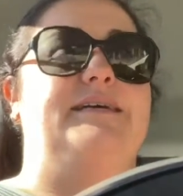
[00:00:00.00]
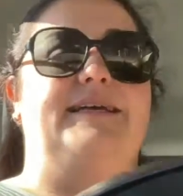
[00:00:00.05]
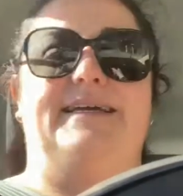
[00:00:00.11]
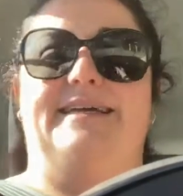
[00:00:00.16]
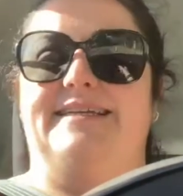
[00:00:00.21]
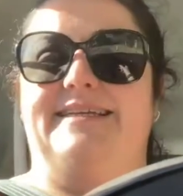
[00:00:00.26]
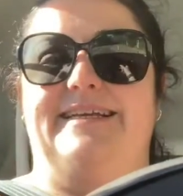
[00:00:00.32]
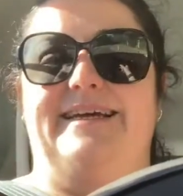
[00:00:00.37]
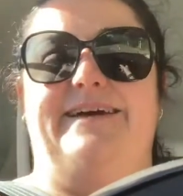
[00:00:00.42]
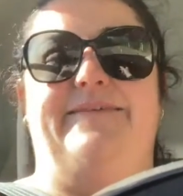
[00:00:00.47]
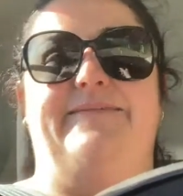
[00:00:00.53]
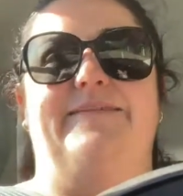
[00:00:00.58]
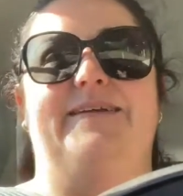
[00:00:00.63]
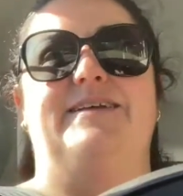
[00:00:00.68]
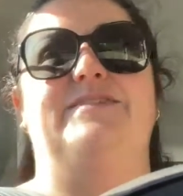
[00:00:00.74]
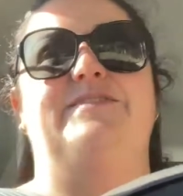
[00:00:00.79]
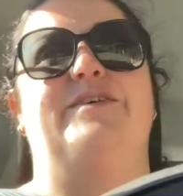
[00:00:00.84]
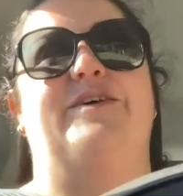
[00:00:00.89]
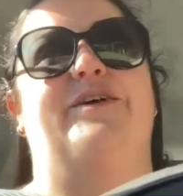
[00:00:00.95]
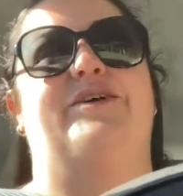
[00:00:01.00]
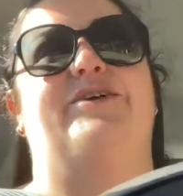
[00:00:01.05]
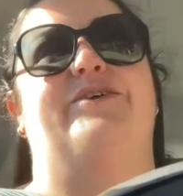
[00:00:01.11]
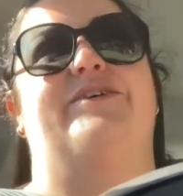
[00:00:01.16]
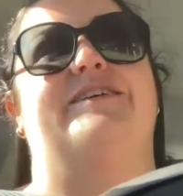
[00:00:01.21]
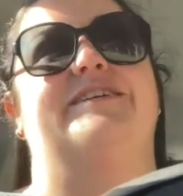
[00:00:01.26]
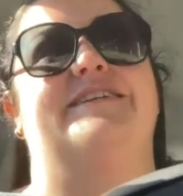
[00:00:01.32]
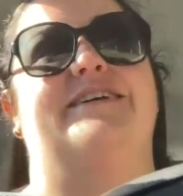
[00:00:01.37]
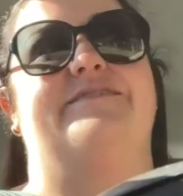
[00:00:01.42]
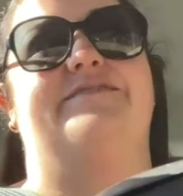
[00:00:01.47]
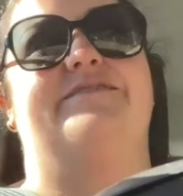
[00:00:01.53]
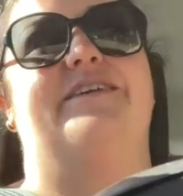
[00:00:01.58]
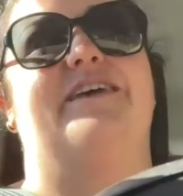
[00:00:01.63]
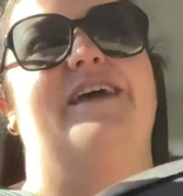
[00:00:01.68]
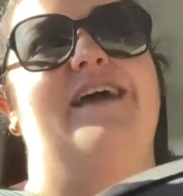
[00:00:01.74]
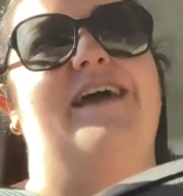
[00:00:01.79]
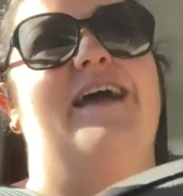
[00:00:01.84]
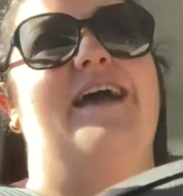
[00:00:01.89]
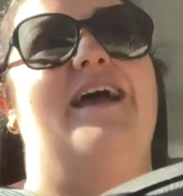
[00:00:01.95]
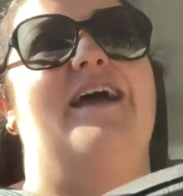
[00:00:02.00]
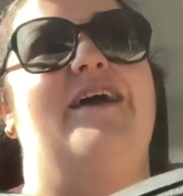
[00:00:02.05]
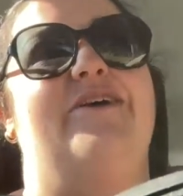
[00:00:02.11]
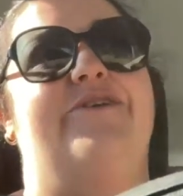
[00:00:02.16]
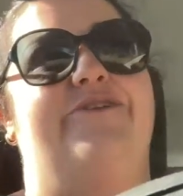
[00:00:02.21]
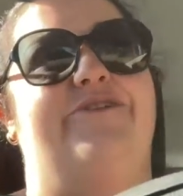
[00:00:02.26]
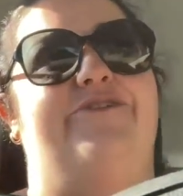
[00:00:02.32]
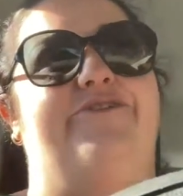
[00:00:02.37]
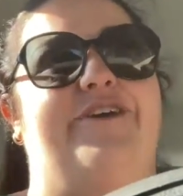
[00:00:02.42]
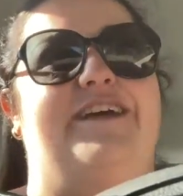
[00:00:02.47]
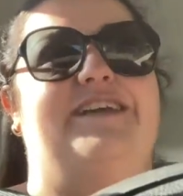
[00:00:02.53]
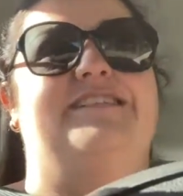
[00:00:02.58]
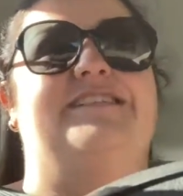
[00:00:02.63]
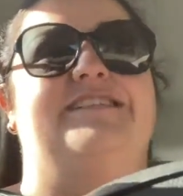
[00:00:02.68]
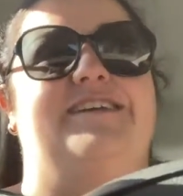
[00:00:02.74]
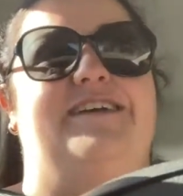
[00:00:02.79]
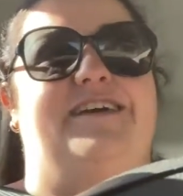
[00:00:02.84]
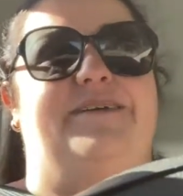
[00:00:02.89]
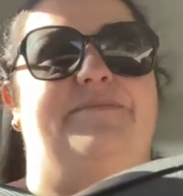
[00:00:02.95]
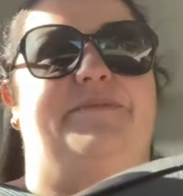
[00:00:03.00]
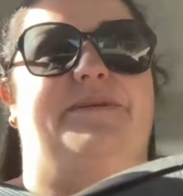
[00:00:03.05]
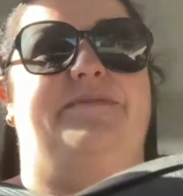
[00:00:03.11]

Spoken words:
And it's so cool, because I was little FaceTime